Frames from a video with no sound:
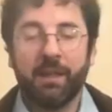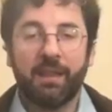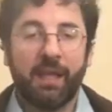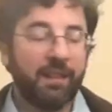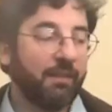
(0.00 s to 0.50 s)

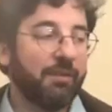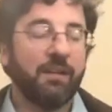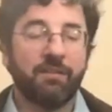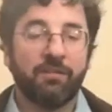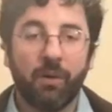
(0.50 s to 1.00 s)
left
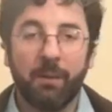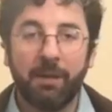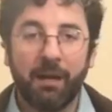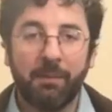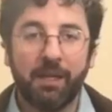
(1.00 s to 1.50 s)
hand is screaming
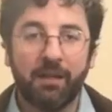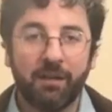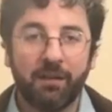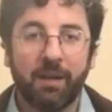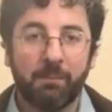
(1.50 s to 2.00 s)
at me.
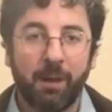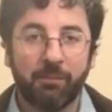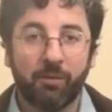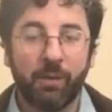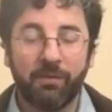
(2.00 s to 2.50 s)
Clearly I'm
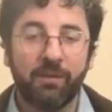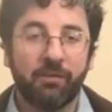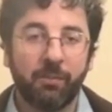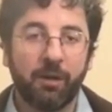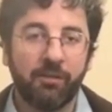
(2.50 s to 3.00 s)
squeezing
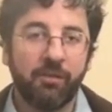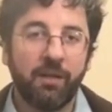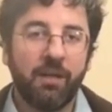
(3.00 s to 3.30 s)
too much.